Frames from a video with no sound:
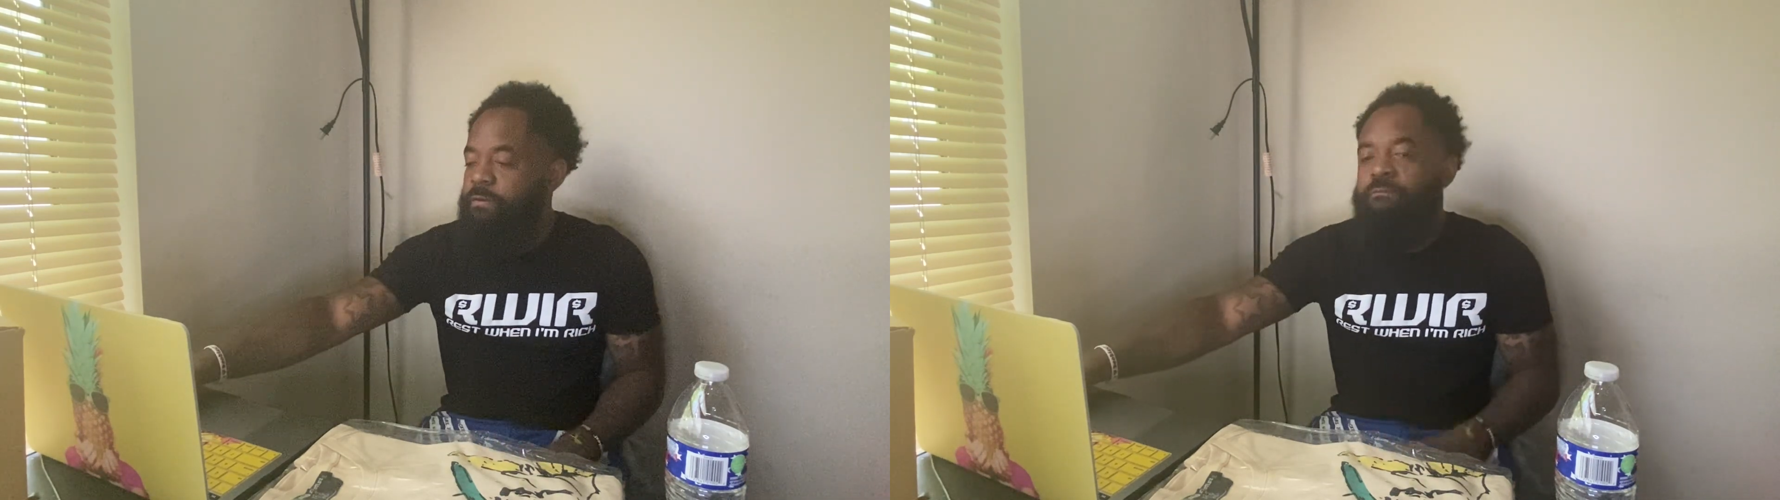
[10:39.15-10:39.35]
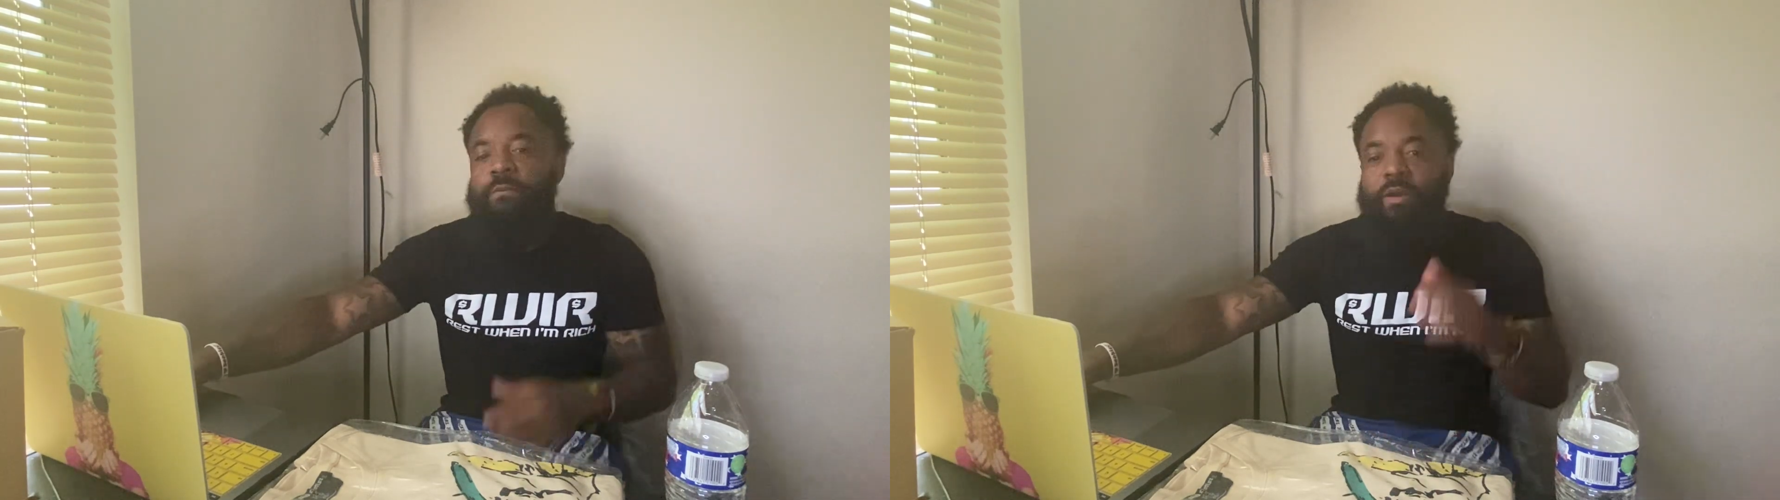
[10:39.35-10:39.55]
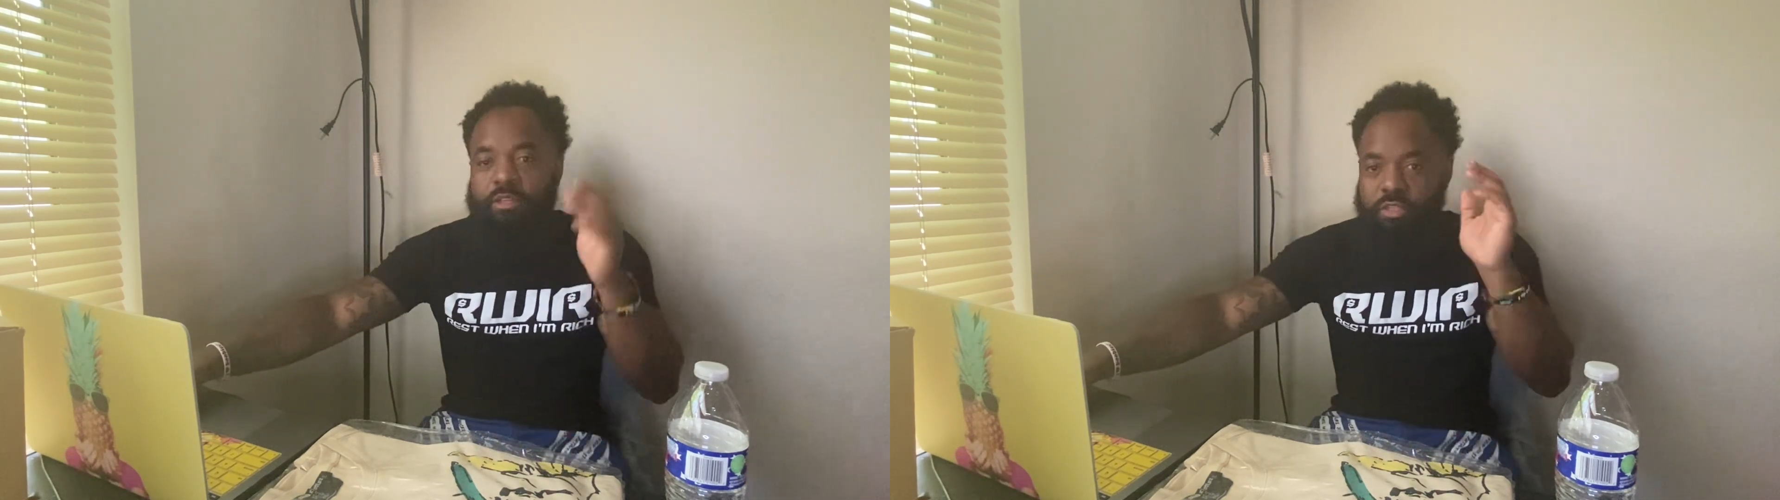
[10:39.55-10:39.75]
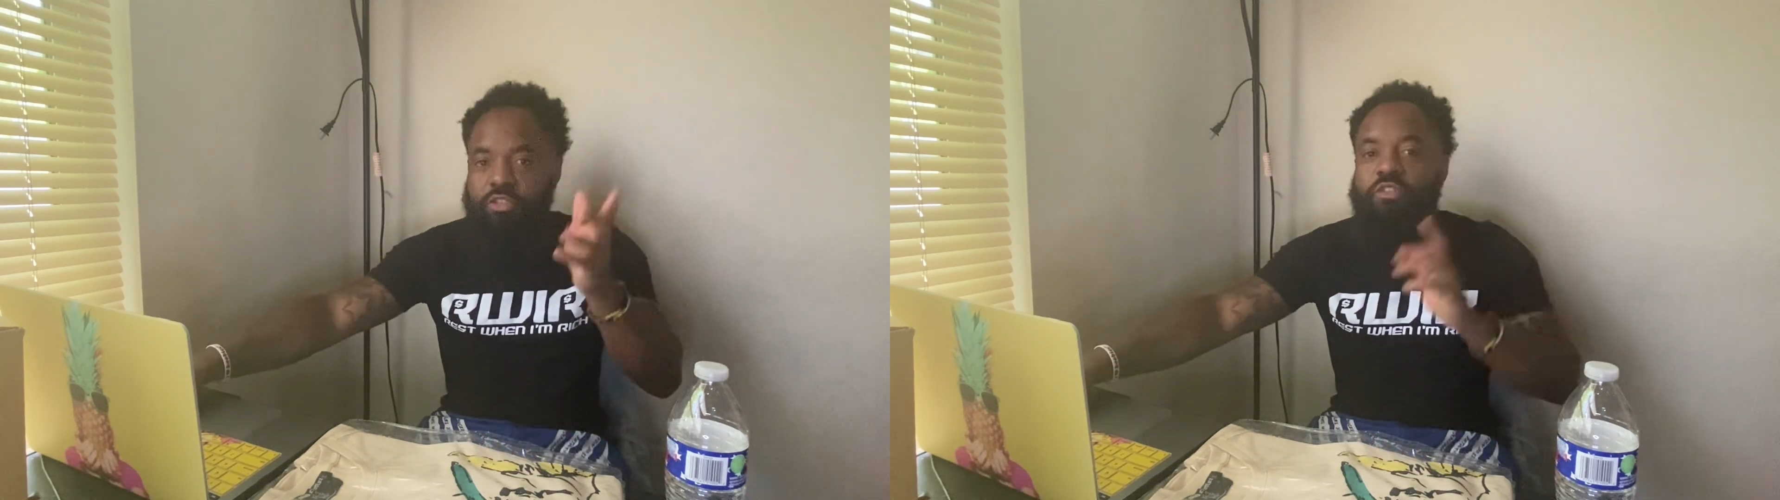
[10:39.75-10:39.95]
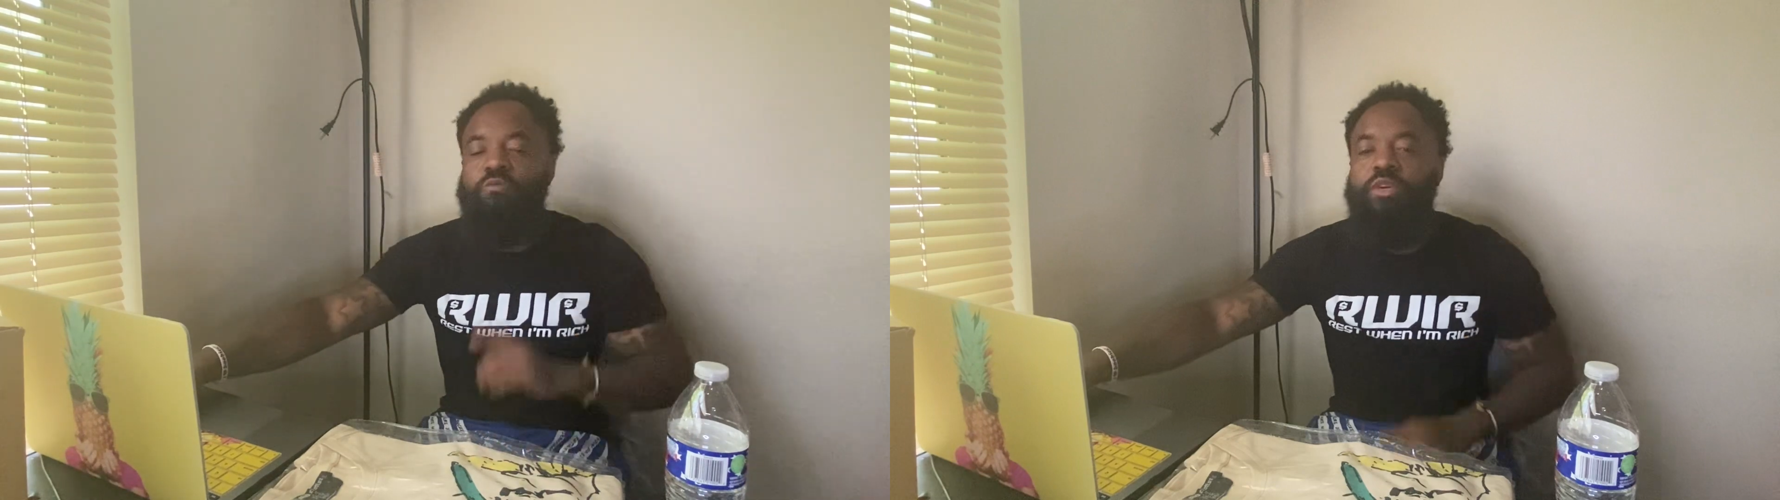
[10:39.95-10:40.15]
We about to listen
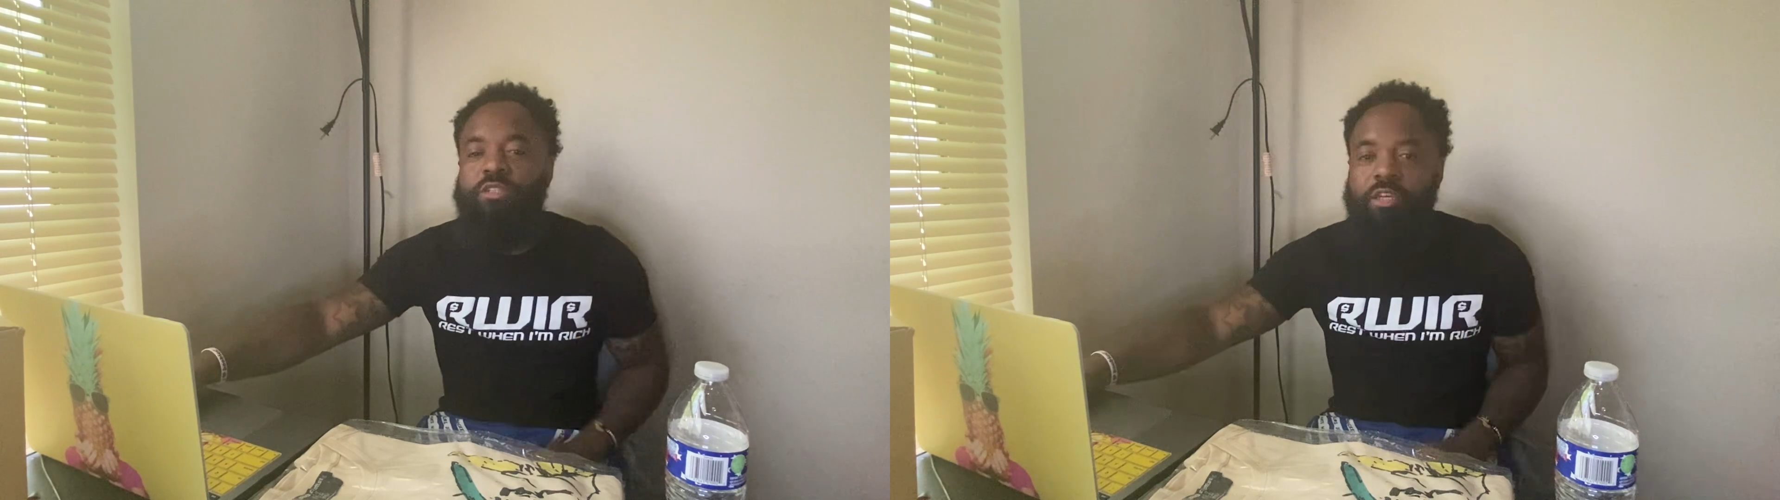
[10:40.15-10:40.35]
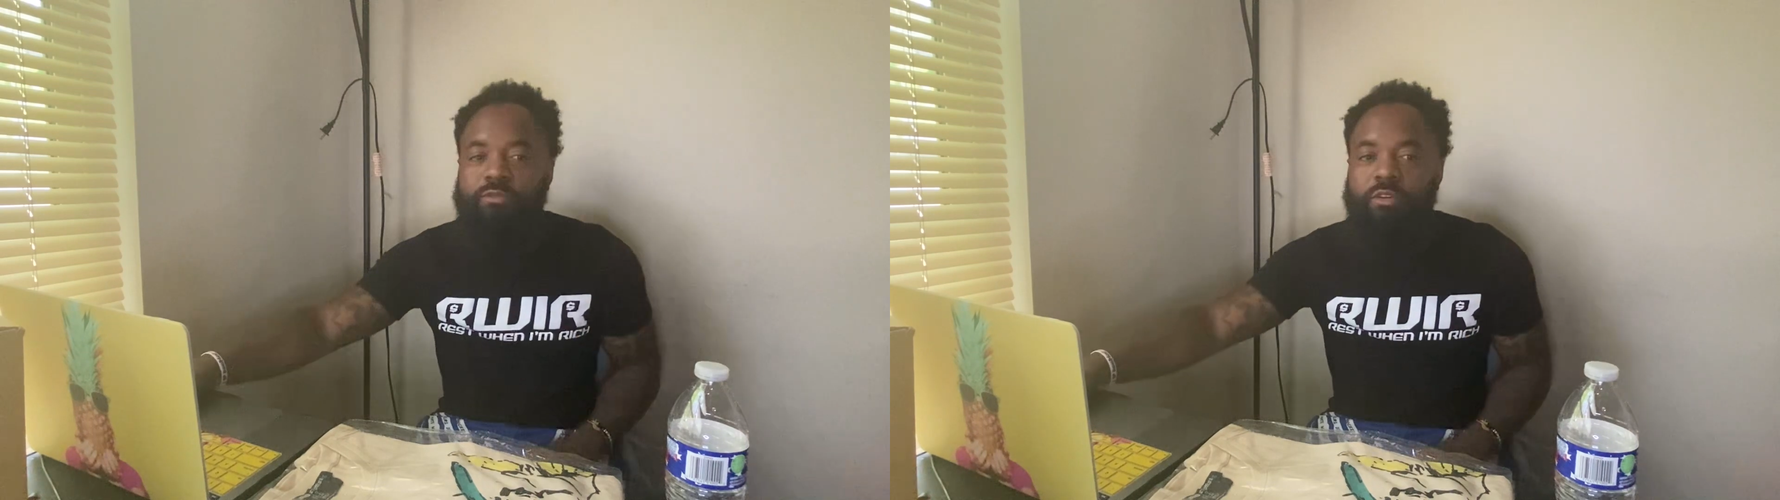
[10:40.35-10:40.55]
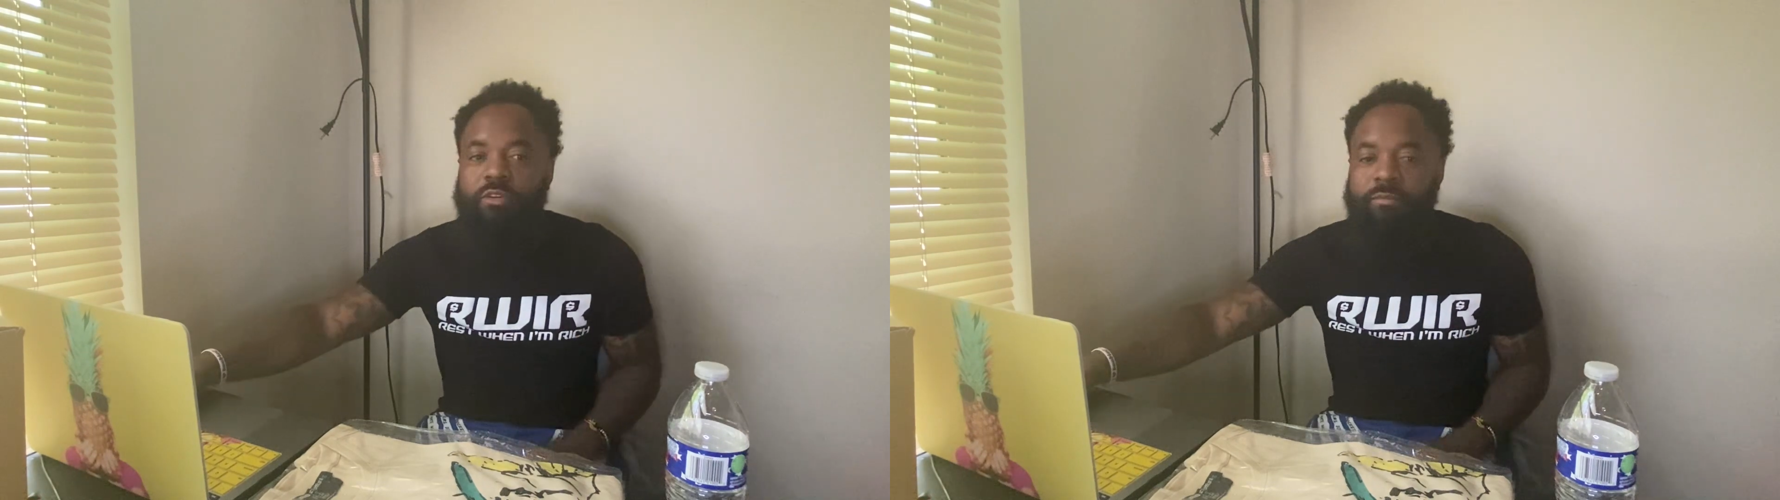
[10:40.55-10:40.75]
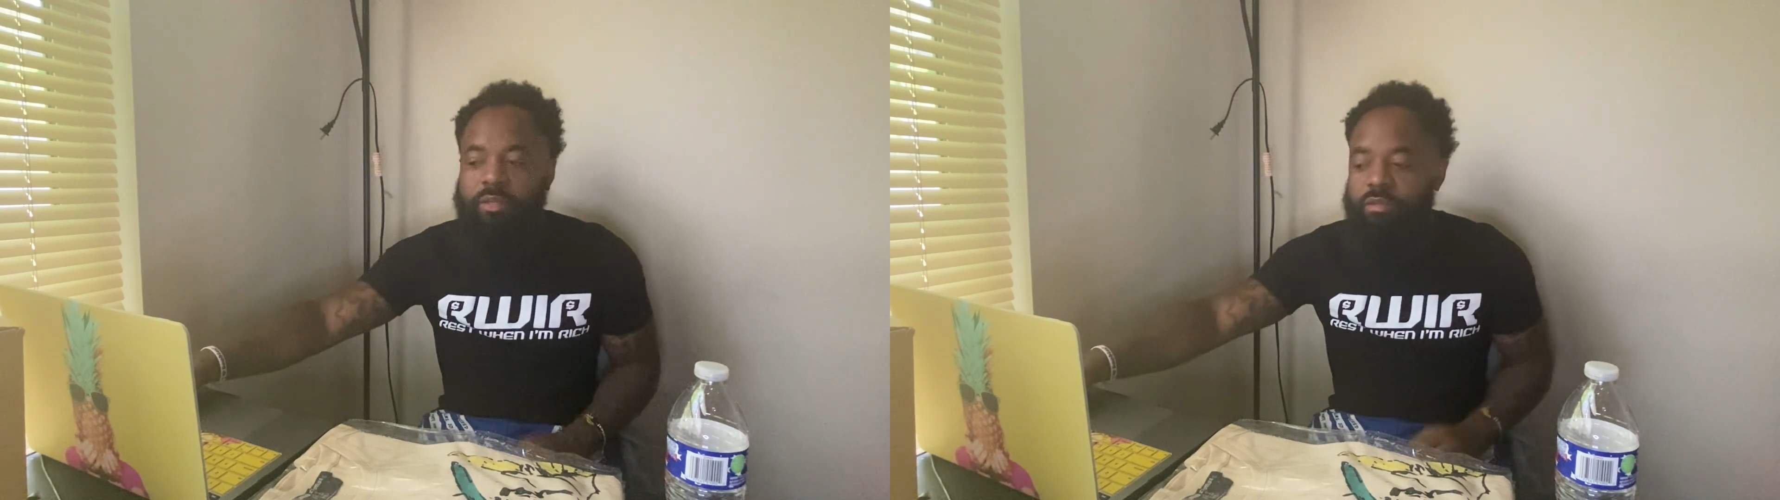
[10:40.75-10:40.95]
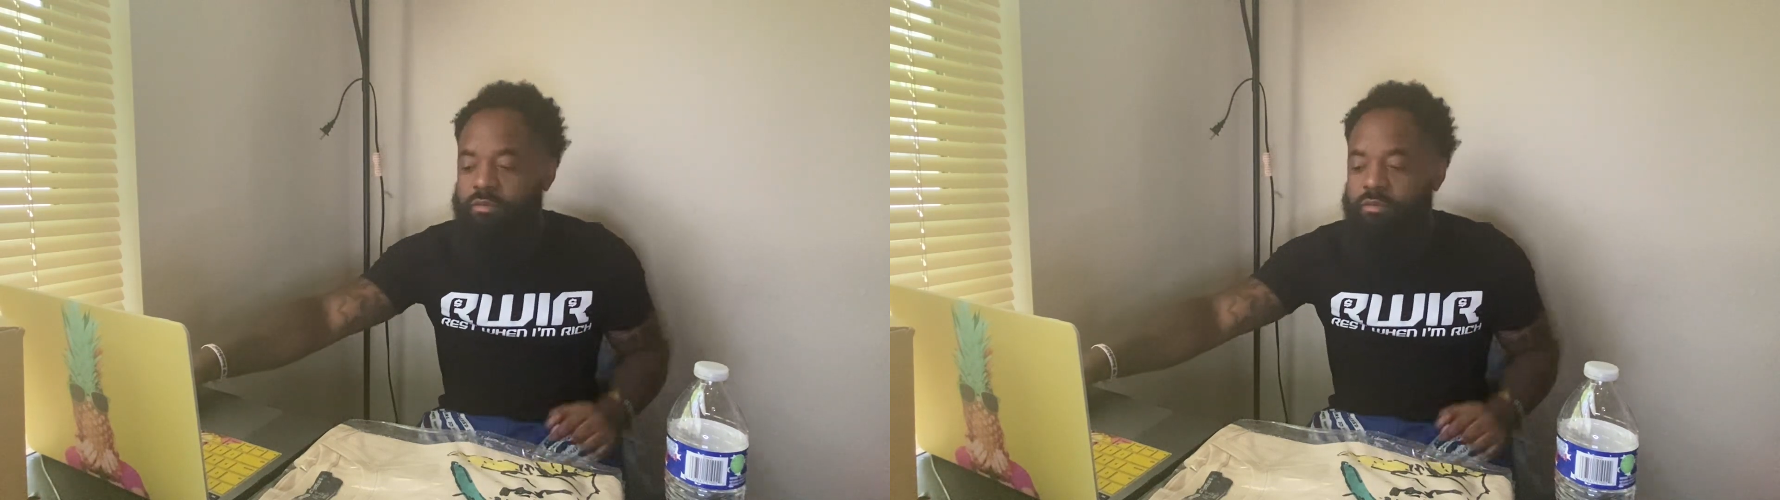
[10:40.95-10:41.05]
to some one take for a little bit.